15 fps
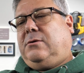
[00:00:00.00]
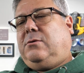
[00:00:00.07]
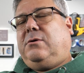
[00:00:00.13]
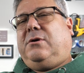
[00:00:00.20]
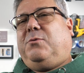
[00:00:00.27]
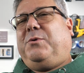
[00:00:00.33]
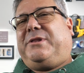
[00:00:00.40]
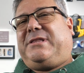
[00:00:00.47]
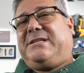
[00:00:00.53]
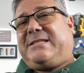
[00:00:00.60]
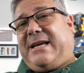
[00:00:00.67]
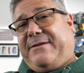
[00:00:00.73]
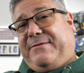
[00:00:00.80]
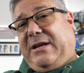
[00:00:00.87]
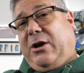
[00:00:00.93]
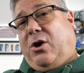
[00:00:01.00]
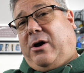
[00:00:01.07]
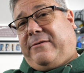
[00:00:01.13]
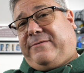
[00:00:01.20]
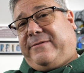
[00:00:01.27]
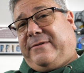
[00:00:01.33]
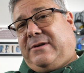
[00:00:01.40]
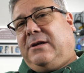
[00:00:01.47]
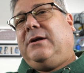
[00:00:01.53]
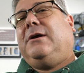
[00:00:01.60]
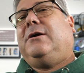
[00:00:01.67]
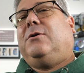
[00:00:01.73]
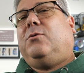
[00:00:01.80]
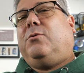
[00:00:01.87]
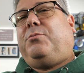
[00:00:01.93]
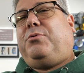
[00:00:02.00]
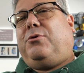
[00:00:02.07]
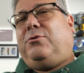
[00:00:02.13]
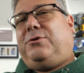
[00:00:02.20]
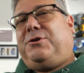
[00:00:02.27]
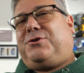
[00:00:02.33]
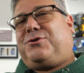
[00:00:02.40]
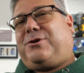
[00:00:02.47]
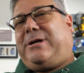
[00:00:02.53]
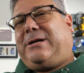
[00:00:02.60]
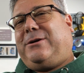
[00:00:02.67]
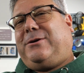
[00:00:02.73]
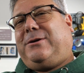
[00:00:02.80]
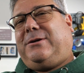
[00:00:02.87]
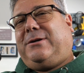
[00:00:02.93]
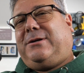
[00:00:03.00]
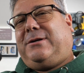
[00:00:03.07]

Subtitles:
with the safety off. We'll pull the trigger.